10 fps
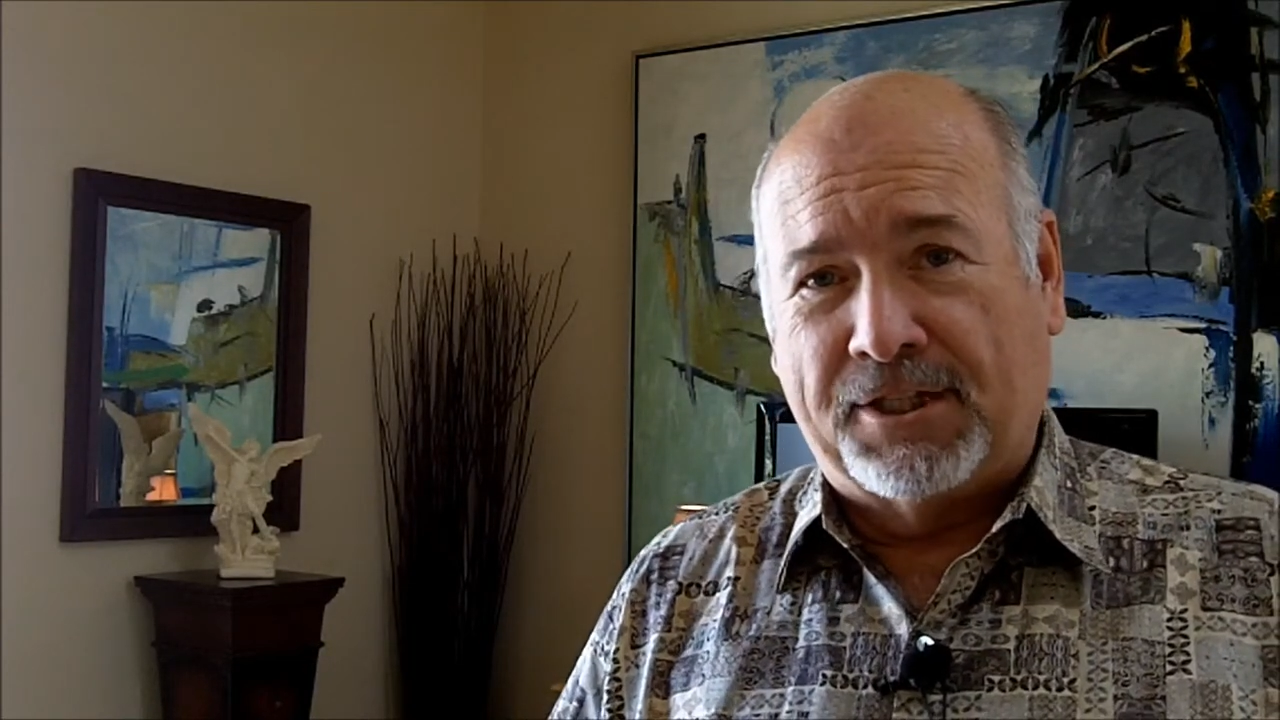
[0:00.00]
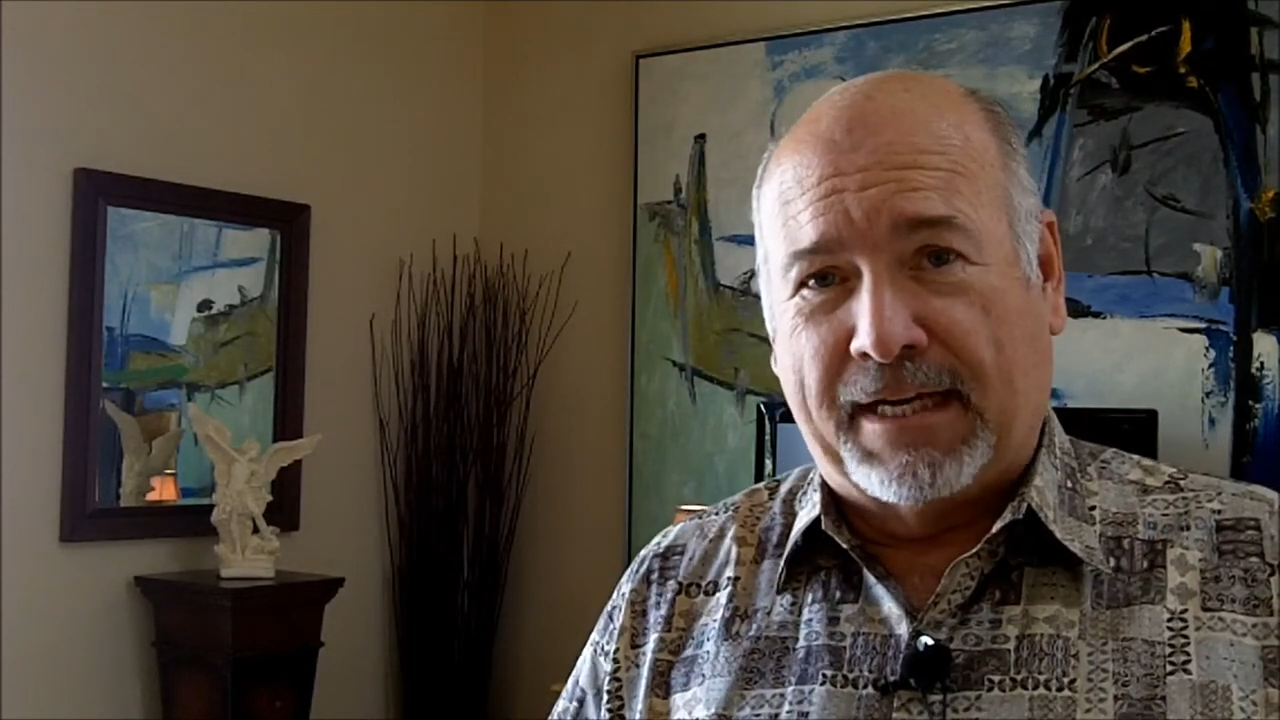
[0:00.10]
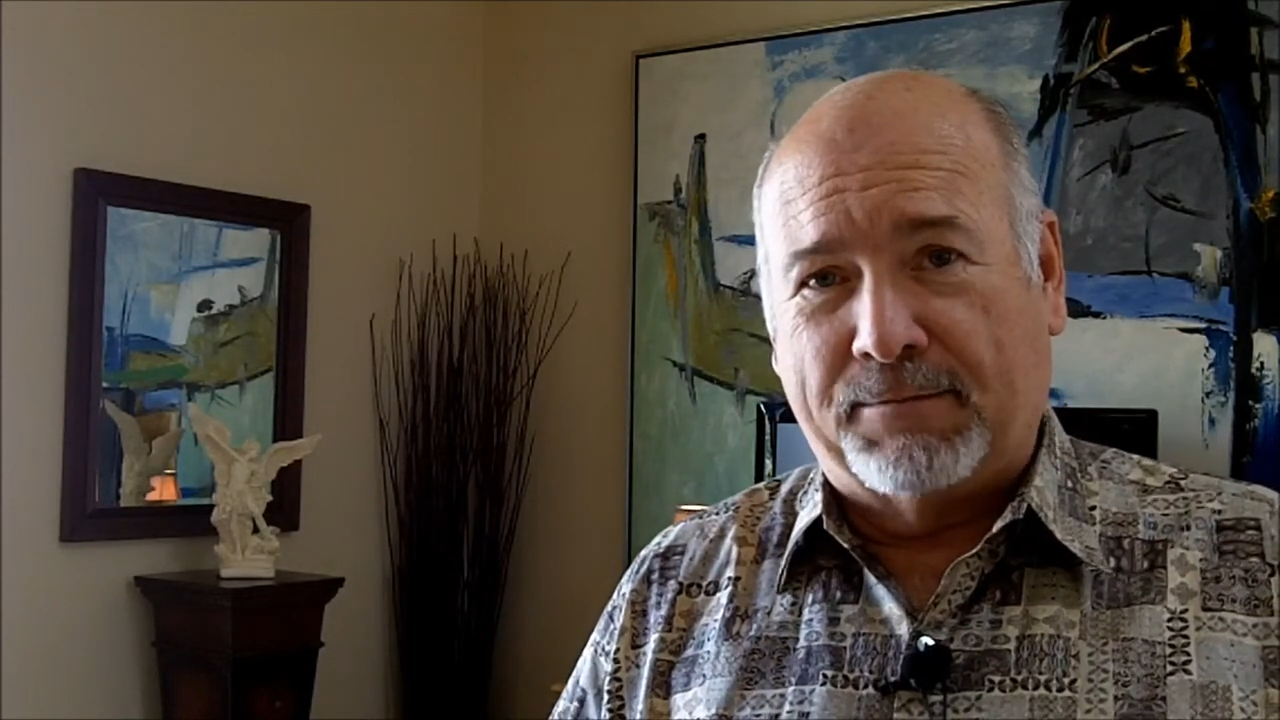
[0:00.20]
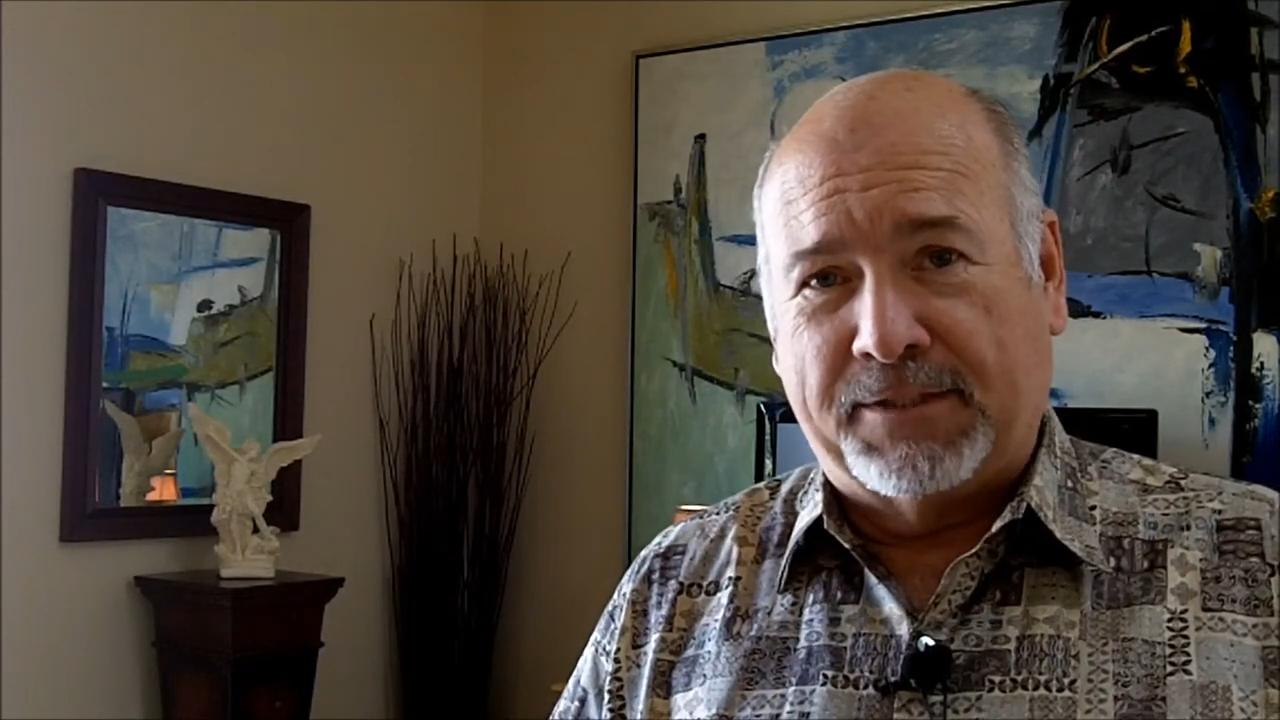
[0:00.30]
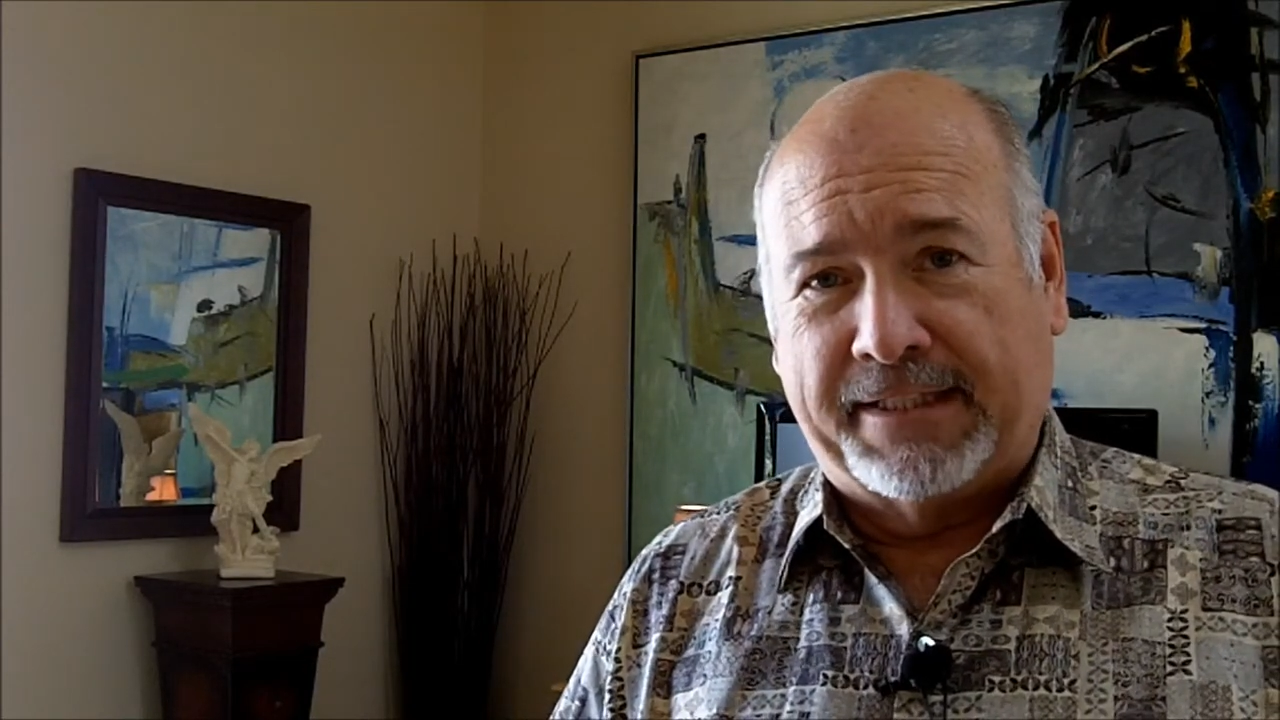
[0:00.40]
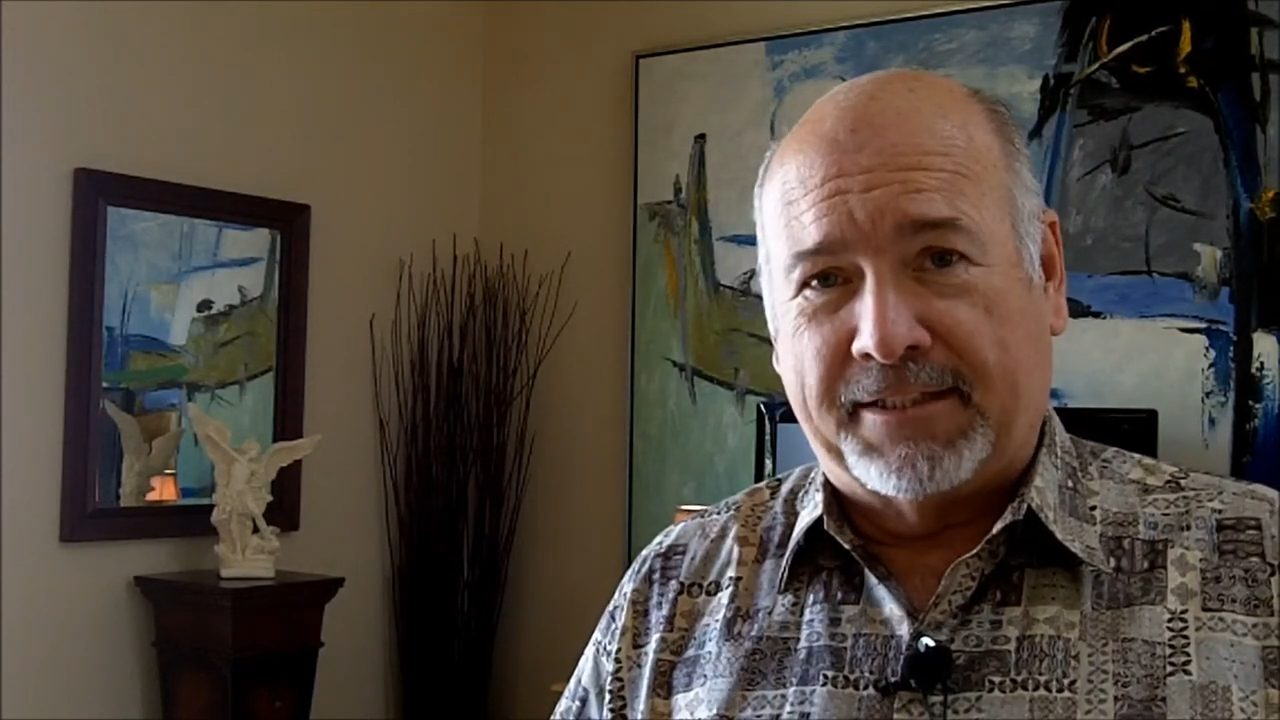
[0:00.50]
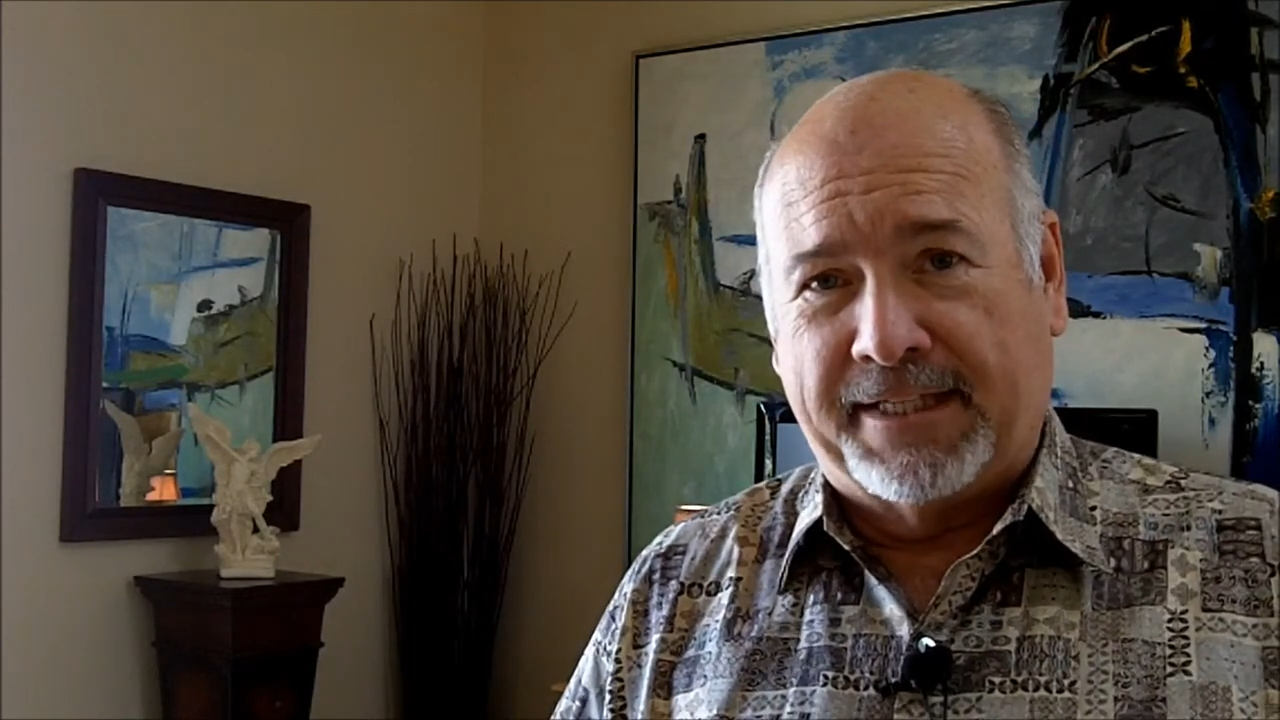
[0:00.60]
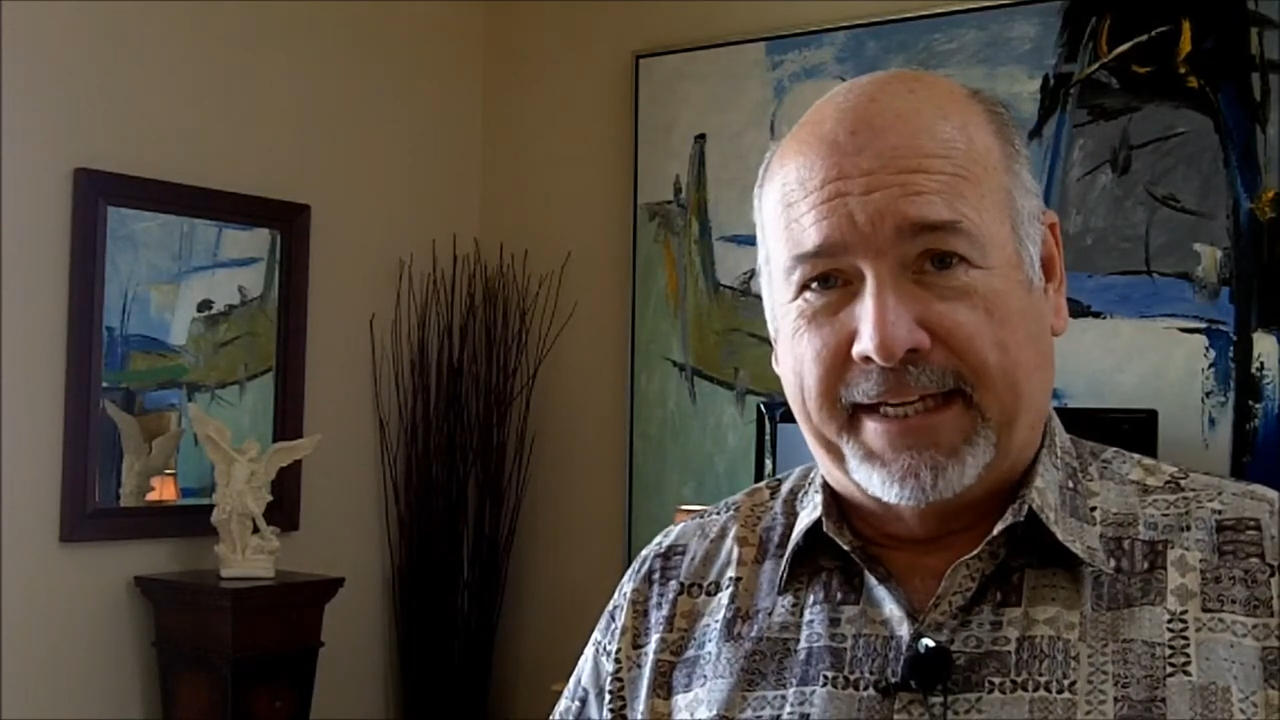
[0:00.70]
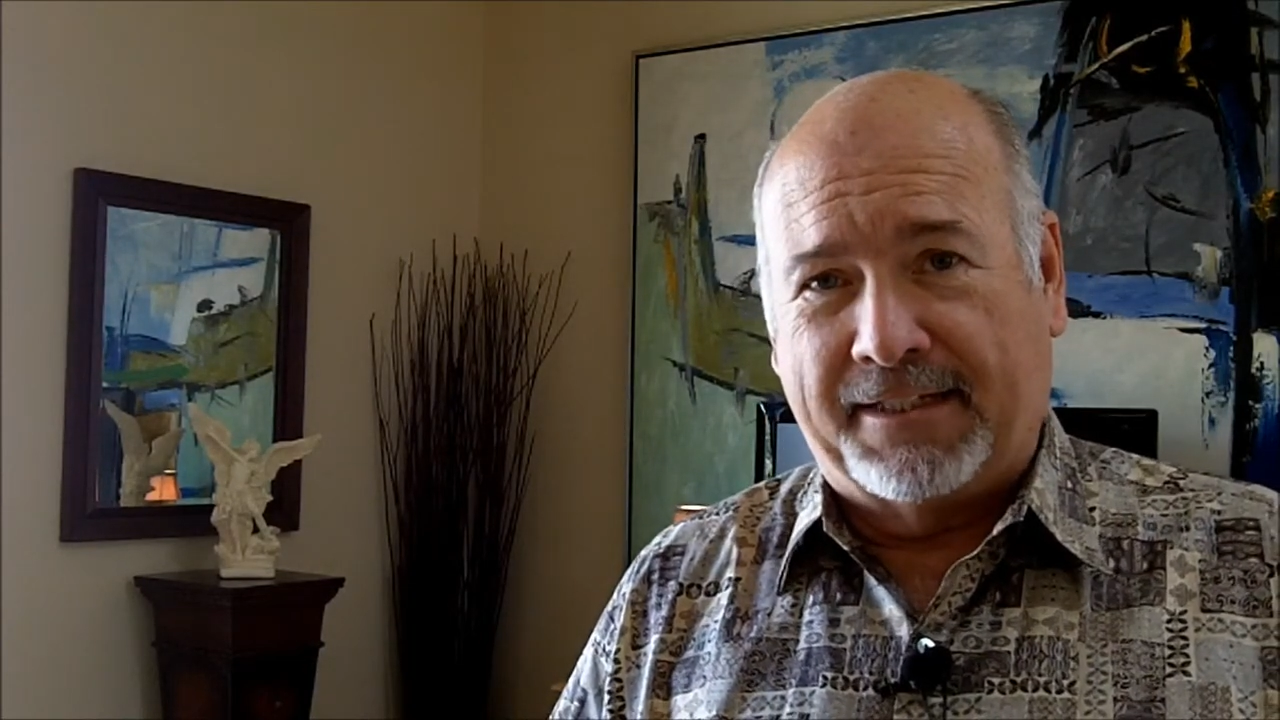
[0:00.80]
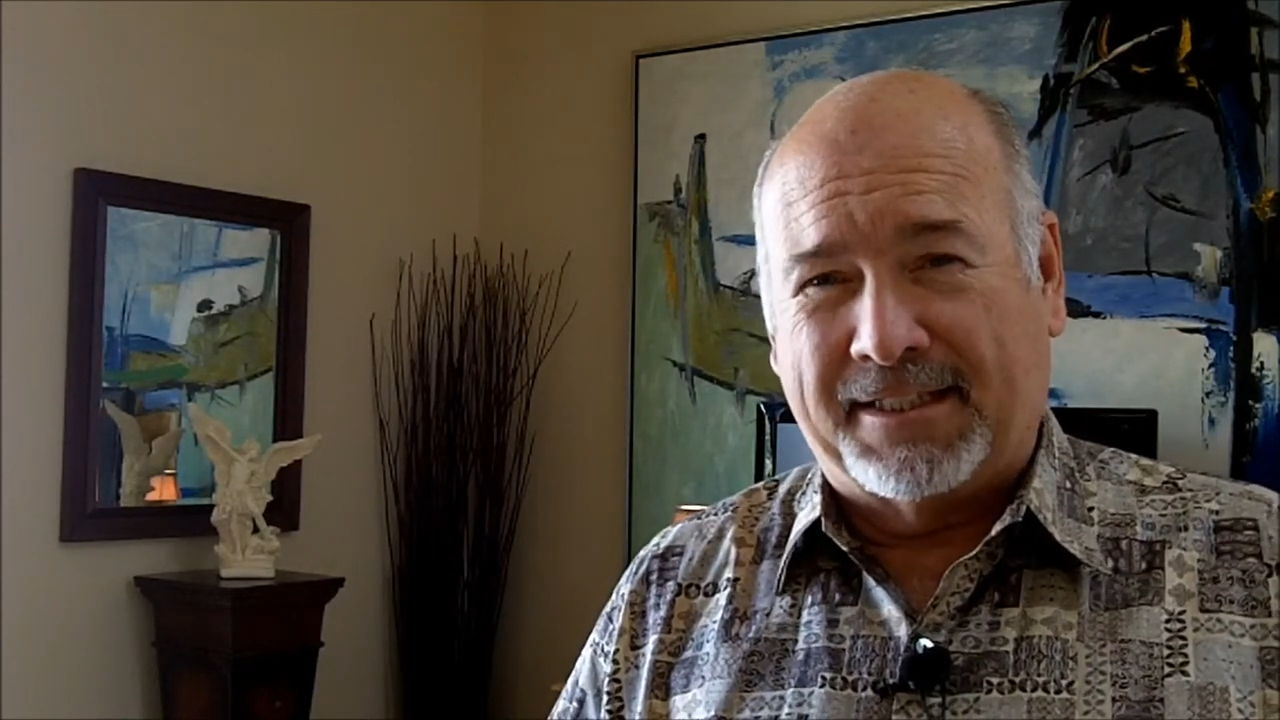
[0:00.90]
jobs these
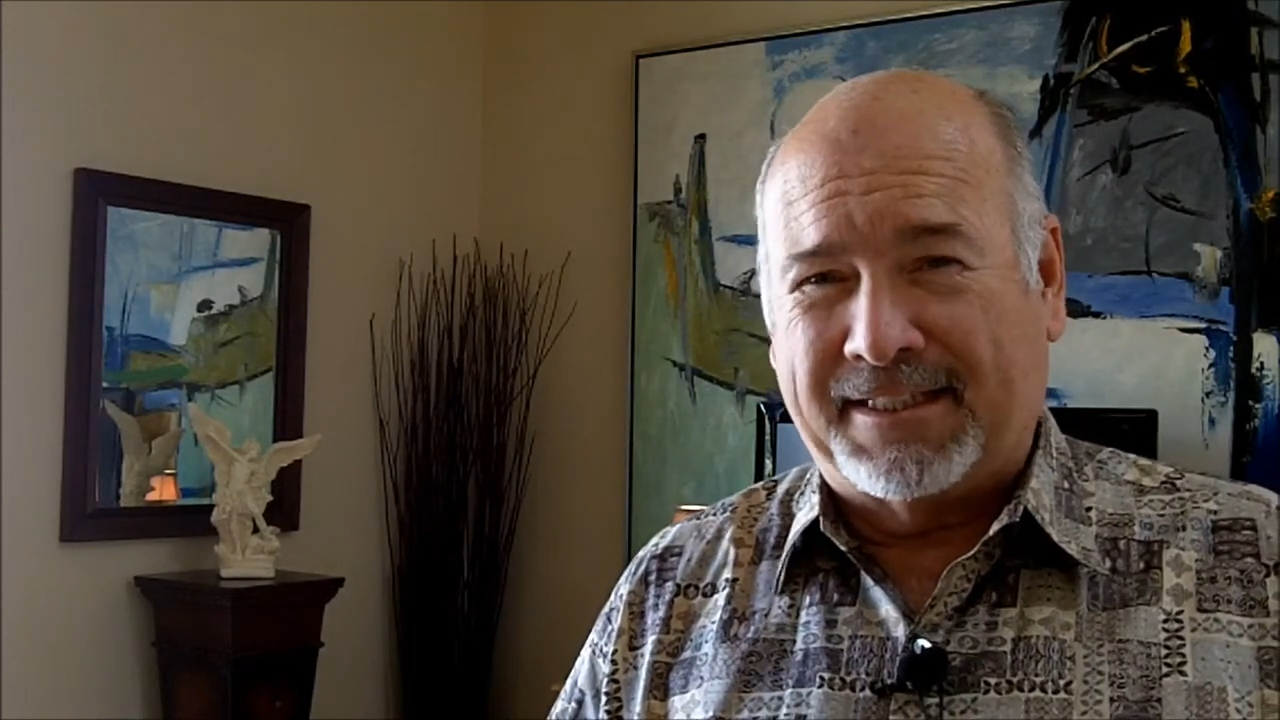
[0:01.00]
days